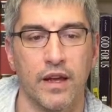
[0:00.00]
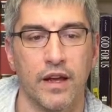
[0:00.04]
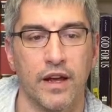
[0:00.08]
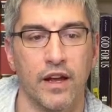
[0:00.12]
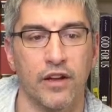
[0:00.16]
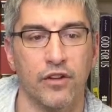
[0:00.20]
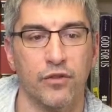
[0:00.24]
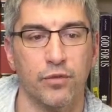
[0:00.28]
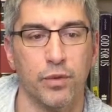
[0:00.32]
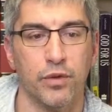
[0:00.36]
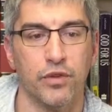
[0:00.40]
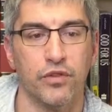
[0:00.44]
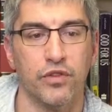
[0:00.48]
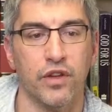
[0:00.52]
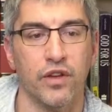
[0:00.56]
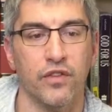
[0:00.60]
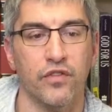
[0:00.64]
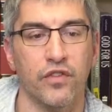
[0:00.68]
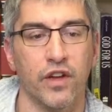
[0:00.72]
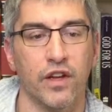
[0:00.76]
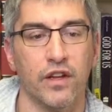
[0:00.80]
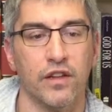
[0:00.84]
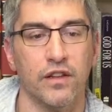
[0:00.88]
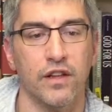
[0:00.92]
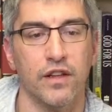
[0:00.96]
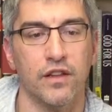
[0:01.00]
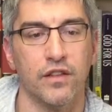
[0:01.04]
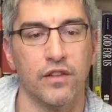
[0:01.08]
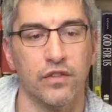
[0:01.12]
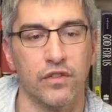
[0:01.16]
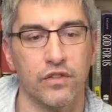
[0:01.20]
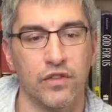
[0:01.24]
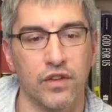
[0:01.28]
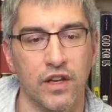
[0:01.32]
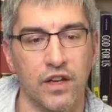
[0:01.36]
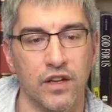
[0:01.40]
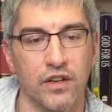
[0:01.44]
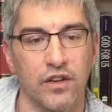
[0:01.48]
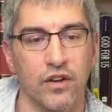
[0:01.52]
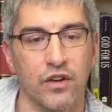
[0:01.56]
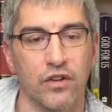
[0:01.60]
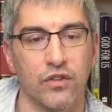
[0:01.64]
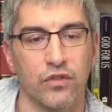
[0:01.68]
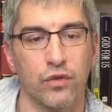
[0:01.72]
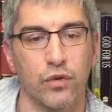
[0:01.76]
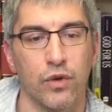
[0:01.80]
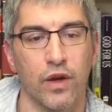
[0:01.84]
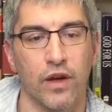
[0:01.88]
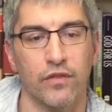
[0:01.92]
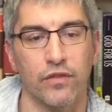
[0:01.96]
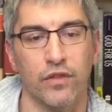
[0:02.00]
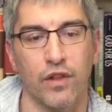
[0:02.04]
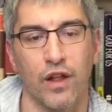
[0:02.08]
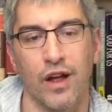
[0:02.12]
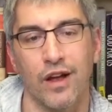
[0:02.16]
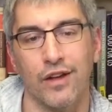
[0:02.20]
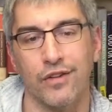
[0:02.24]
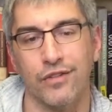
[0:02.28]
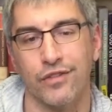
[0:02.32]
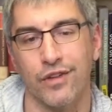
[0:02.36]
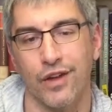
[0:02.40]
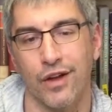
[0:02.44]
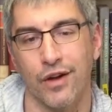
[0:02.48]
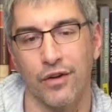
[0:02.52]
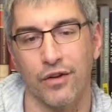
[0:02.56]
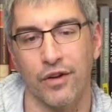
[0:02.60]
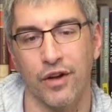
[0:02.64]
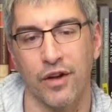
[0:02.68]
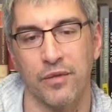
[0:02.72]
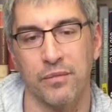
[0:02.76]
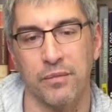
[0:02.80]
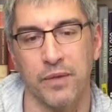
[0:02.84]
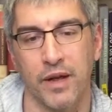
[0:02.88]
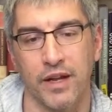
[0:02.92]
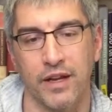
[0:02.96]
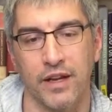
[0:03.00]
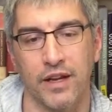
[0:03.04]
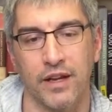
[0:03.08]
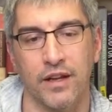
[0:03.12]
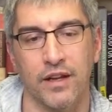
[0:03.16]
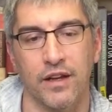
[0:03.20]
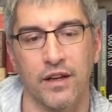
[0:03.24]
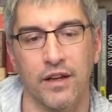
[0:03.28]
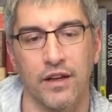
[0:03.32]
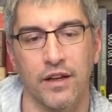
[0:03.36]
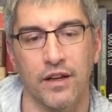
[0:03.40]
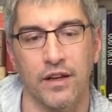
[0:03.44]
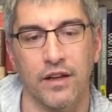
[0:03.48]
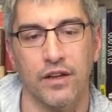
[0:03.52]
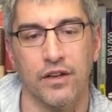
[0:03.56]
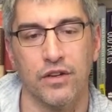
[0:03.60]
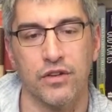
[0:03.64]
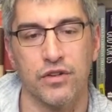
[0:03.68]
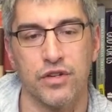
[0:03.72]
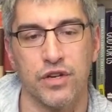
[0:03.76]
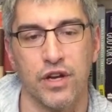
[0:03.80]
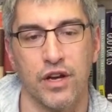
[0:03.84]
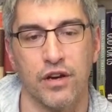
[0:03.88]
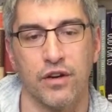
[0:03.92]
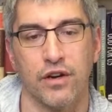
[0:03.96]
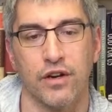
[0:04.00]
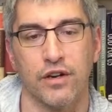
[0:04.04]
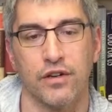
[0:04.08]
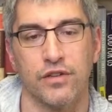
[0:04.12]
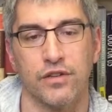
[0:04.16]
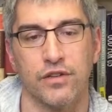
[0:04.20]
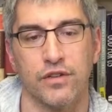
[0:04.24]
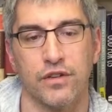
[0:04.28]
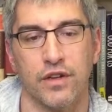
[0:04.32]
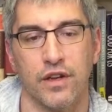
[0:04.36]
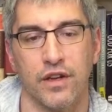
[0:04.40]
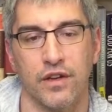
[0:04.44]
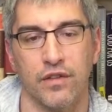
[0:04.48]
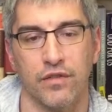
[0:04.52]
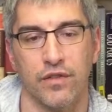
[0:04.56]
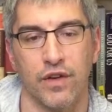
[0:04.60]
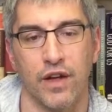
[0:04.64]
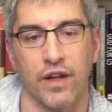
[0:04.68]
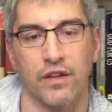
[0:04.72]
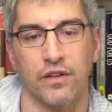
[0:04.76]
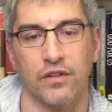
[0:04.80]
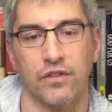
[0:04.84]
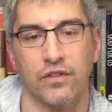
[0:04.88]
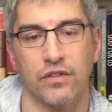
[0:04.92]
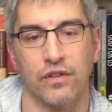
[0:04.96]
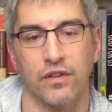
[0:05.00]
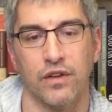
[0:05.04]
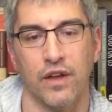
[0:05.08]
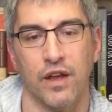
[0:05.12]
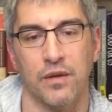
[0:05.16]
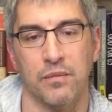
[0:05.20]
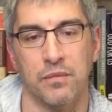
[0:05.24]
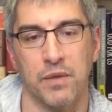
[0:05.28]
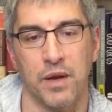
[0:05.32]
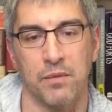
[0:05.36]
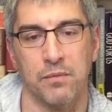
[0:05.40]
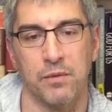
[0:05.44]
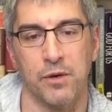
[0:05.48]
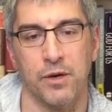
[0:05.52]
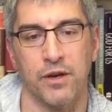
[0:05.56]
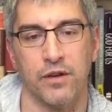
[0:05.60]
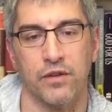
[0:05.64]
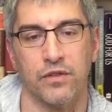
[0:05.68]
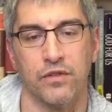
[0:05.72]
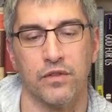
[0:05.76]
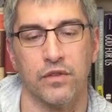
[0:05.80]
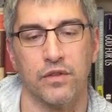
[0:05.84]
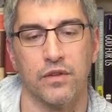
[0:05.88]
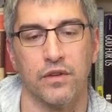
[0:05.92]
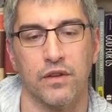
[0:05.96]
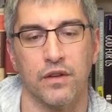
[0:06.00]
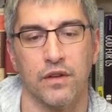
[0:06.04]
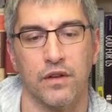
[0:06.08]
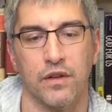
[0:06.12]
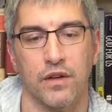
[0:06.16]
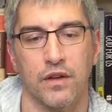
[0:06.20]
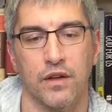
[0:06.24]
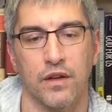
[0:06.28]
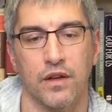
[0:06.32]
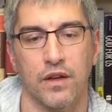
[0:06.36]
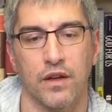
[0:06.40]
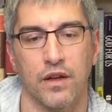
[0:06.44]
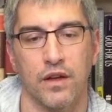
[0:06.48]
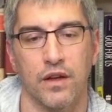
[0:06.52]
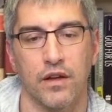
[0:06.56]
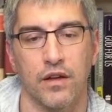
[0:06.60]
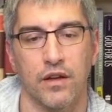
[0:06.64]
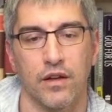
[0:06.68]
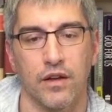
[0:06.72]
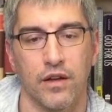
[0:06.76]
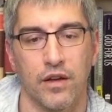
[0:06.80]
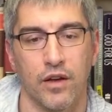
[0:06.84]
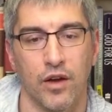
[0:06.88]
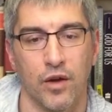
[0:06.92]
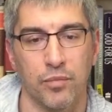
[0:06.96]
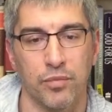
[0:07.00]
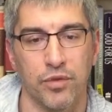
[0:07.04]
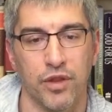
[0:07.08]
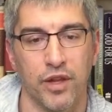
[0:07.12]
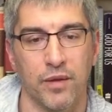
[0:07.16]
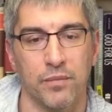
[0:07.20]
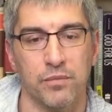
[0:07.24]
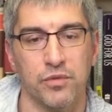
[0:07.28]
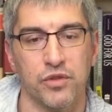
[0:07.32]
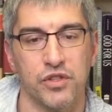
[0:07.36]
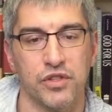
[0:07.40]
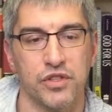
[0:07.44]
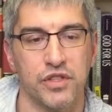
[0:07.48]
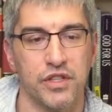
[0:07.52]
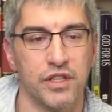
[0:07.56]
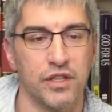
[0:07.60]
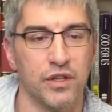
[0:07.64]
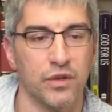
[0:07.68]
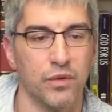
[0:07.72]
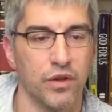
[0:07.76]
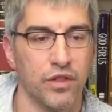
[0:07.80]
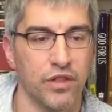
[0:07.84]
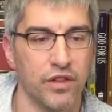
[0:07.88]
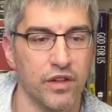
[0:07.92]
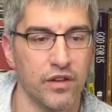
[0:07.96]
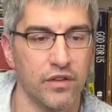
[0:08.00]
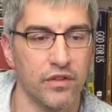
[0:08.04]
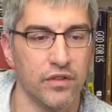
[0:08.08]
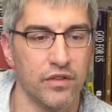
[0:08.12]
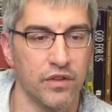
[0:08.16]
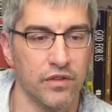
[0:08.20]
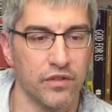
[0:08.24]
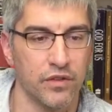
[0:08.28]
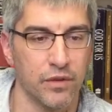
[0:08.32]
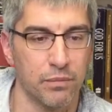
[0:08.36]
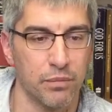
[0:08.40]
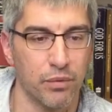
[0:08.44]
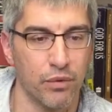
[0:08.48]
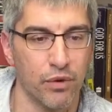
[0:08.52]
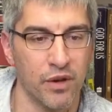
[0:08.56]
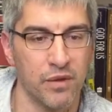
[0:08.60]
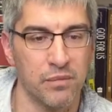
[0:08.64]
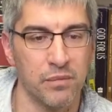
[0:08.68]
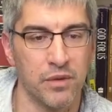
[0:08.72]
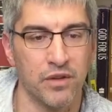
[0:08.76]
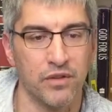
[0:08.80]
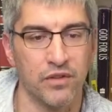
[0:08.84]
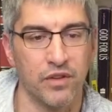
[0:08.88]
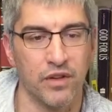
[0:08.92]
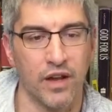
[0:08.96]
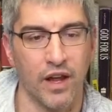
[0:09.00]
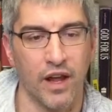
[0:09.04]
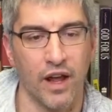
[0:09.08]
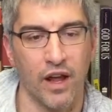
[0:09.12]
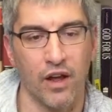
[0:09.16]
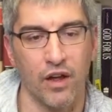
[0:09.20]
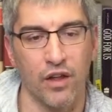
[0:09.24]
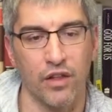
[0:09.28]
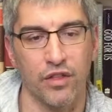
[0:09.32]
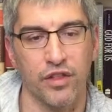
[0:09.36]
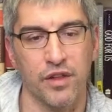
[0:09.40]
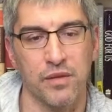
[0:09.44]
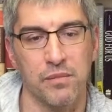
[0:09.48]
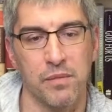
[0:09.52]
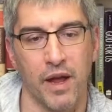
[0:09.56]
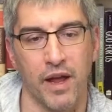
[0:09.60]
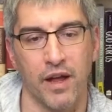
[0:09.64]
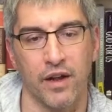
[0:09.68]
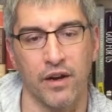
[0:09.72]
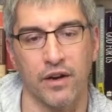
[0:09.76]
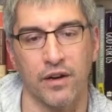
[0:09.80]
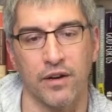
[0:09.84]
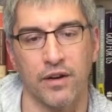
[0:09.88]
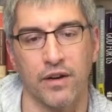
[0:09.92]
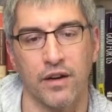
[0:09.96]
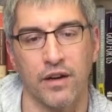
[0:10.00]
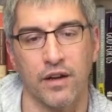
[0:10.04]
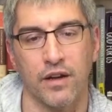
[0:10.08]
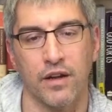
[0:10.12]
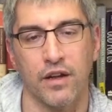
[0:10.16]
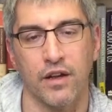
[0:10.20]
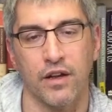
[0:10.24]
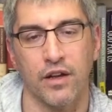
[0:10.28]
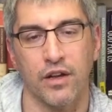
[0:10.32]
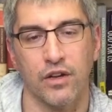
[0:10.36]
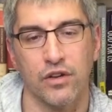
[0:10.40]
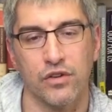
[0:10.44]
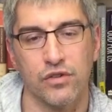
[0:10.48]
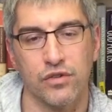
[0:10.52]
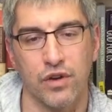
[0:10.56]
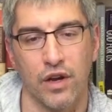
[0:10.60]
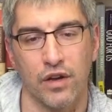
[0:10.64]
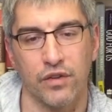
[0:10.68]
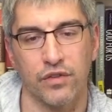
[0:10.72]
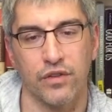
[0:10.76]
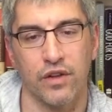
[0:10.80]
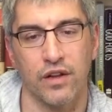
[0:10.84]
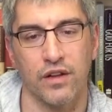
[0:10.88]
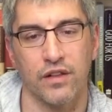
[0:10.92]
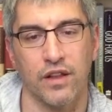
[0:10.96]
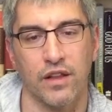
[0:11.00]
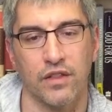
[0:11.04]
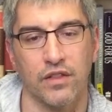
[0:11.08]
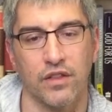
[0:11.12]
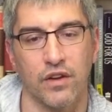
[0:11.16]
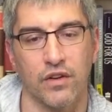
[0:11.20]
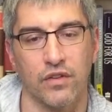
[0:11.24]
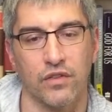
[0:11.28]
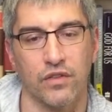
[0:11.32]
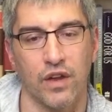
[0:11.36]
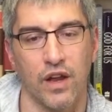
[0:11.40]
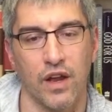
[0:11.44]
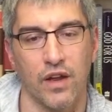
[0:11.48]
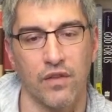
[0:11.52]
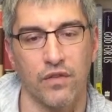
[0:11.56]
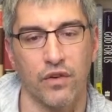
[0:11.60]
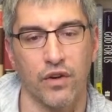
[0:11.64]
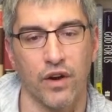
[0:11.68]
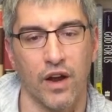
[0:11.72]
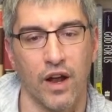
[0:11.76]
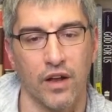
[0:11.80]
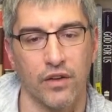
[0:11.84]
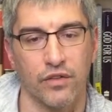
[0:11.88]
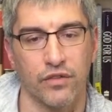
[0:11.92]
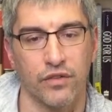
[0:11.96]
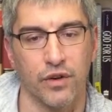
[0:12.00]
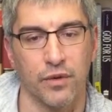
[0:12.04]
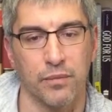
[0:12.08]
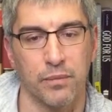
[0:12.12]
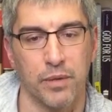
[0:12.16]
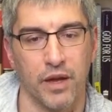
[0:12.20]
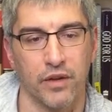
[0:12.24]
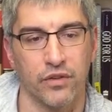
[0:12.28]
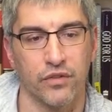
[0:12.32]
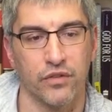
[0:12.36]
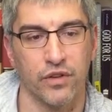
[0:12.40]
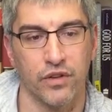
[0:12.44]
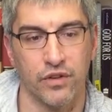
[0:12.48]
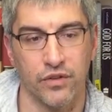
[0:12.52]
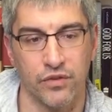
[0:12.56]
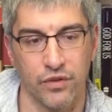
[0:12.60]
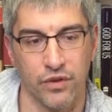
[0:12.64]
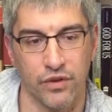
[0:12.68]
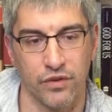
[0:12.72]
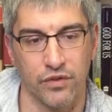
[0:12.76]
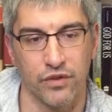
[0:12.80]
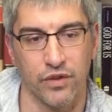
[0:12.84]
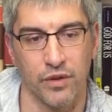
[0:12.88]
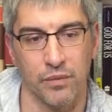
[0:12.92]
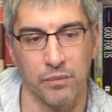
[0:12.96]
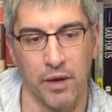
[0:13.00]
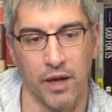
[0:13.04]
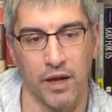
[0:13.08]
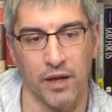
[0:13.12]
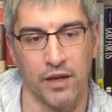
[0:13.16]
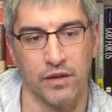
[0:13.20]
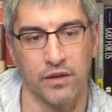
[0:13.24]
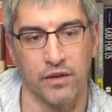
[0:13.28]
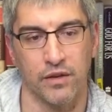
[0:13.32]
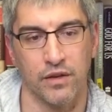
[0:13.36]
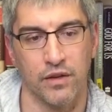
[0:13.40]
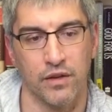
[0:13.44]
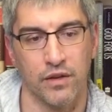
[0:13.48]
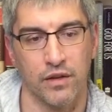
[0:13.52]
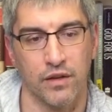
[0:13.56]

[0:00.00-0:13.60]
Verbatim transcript: and specifically the seniors who have lost out on many cherished events and memories. Help them to deal with these disappointments in a healthy manner, trusting that their Savior has their best interest in mind.